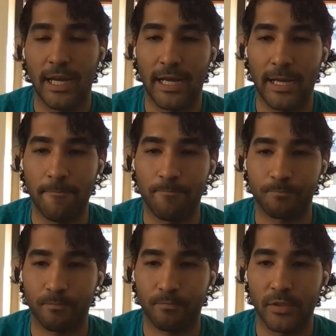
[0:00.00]
Um,
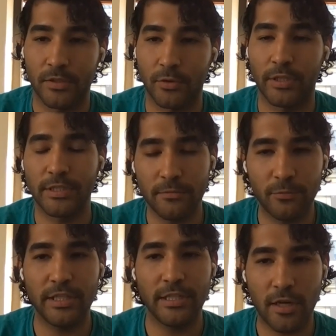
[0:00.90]
so it's a
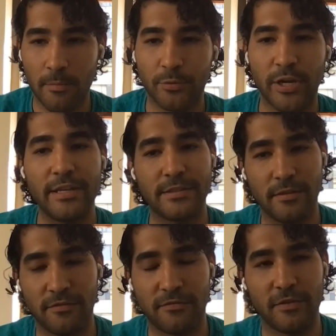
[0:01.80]
really
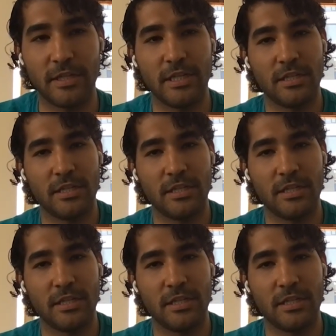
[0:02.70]
comprehensive,